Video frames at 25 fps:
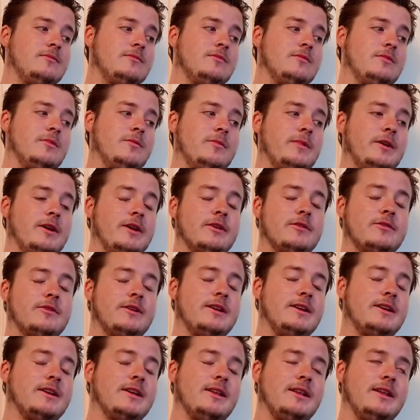when we
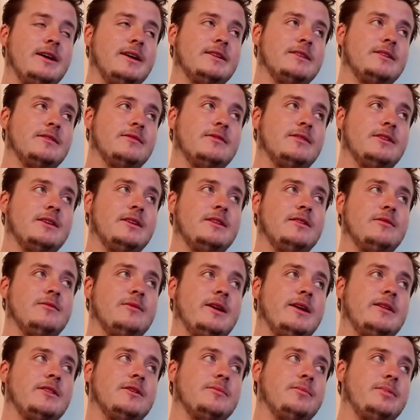agreed collectively that
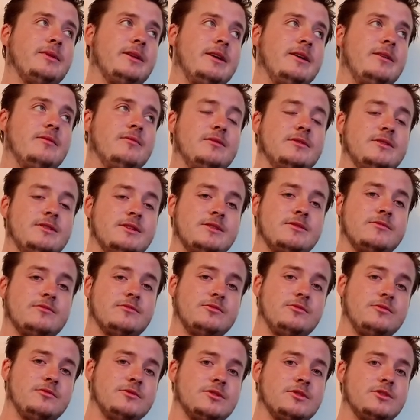we had to play with these
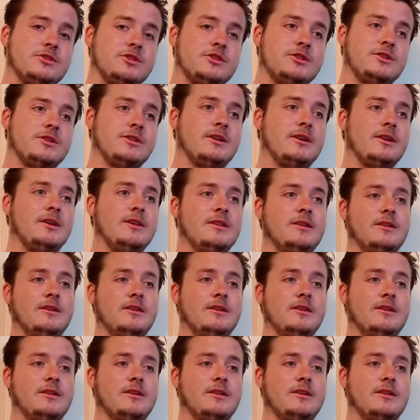rules and shit,